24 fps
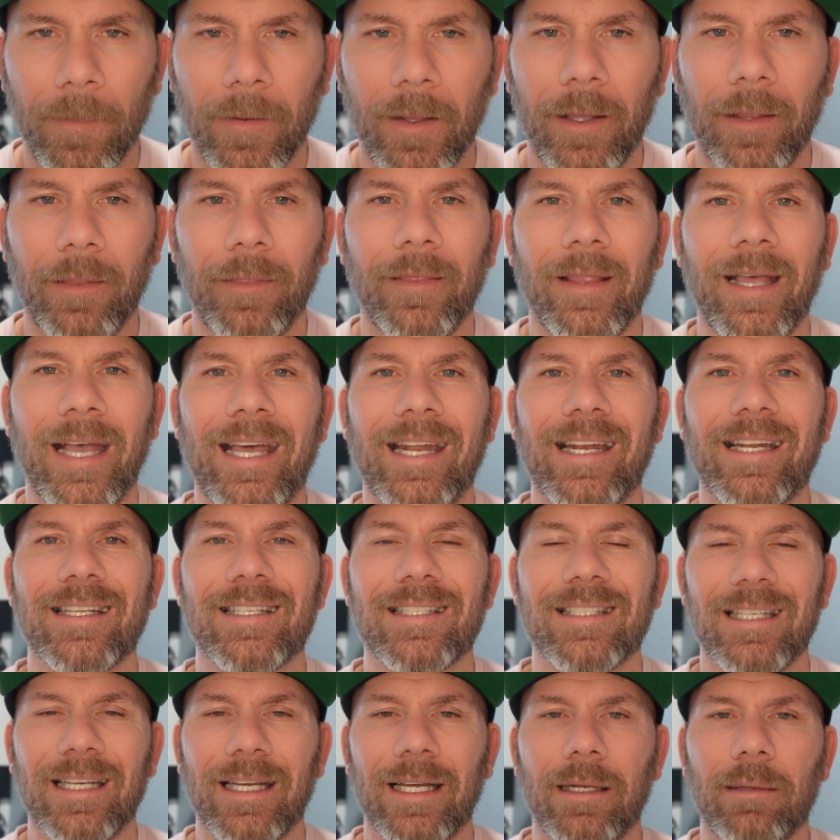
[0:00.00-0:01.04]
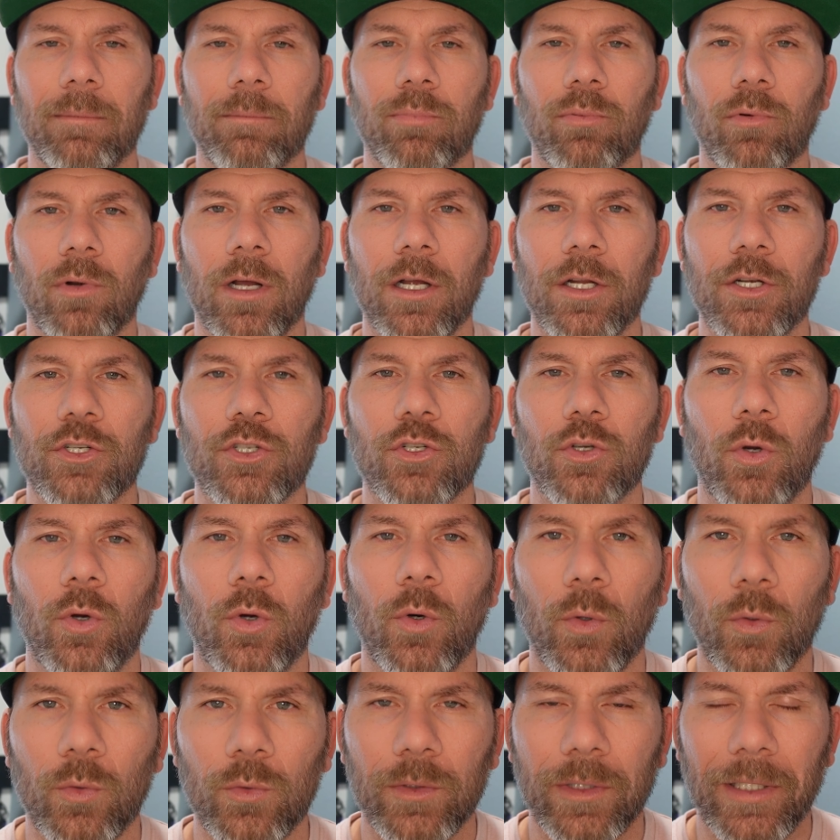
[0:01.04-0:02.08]
And that is it, brunch
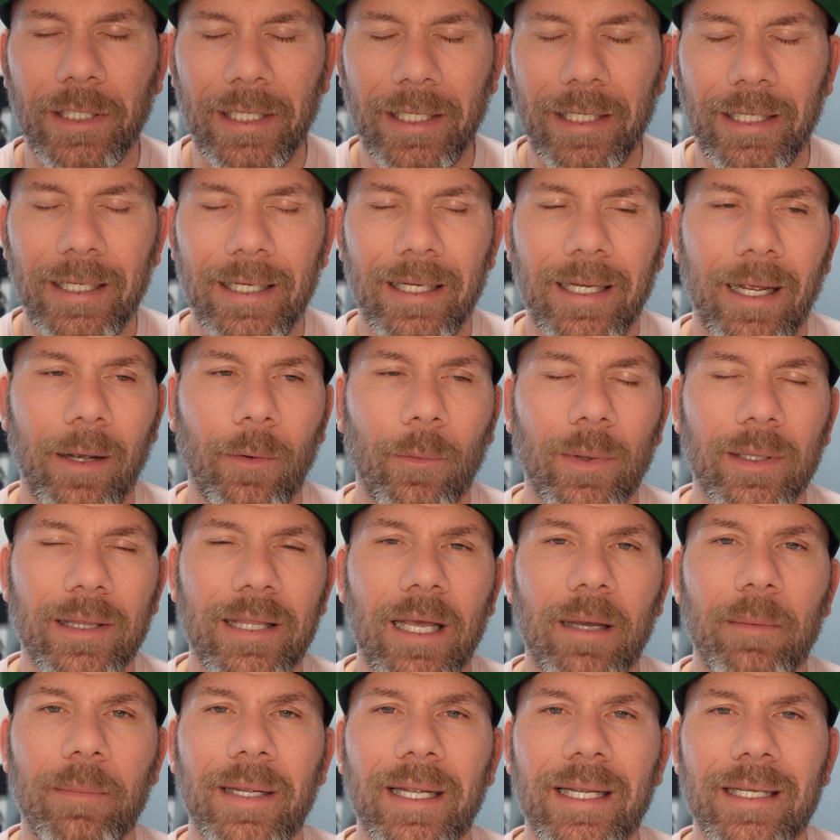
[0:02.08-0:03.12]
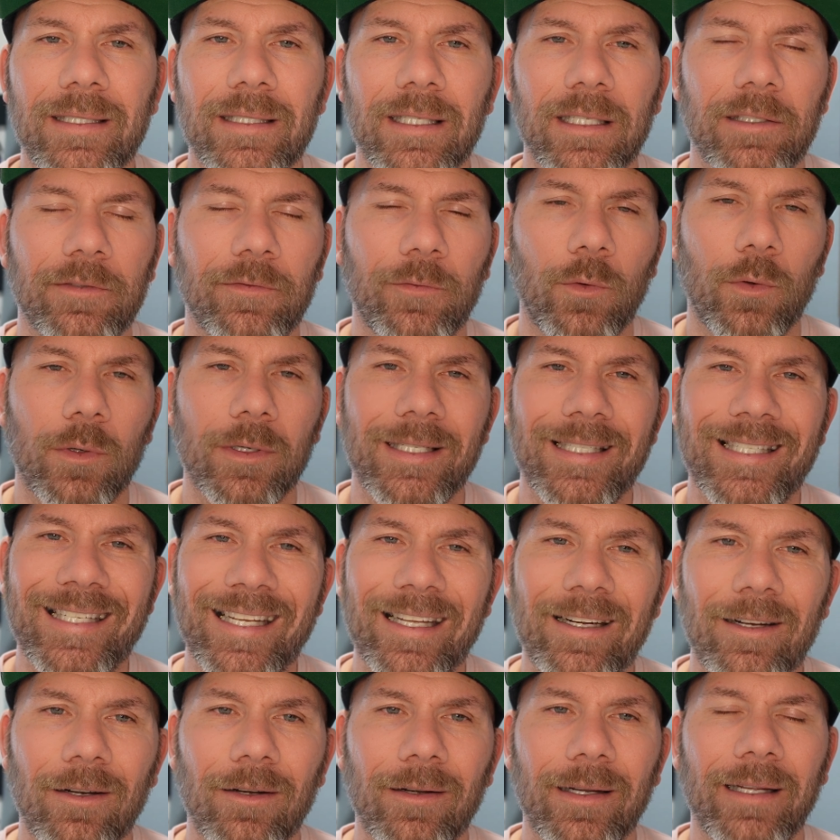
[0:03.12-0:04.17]
only. And what that means is for
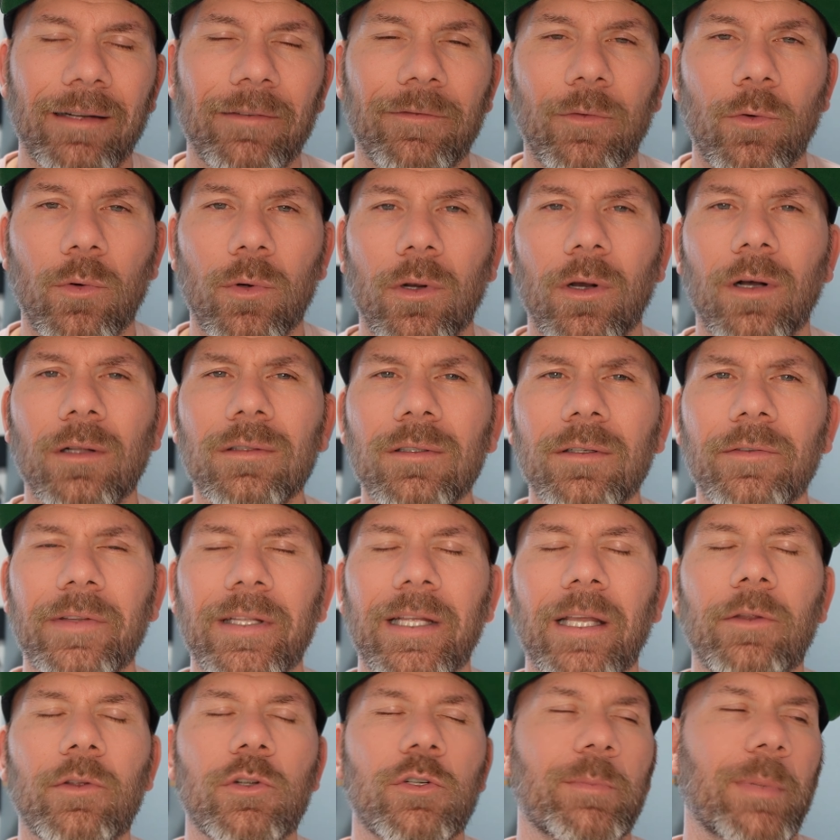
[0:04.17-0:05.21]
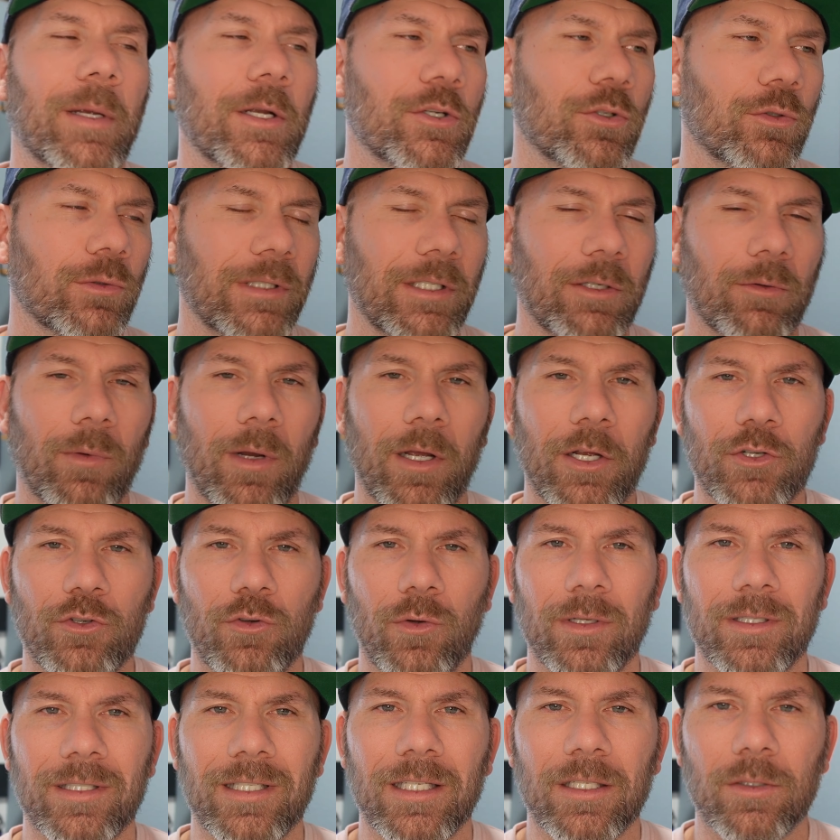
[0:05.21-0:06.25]
dinner and for all of the other specialty
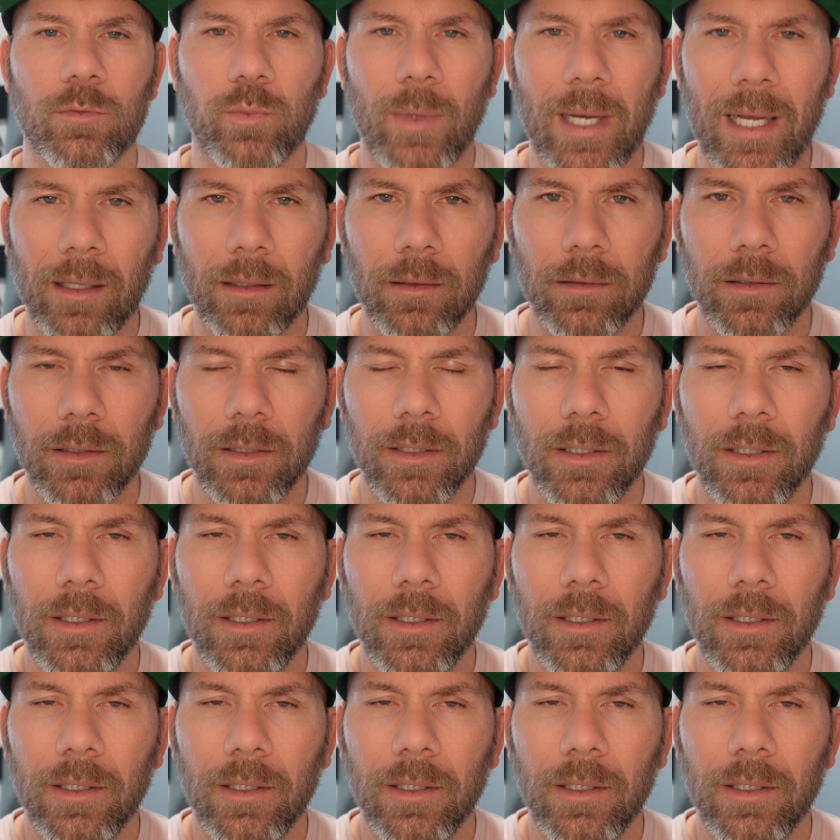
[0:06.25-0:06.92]
restaurants as well.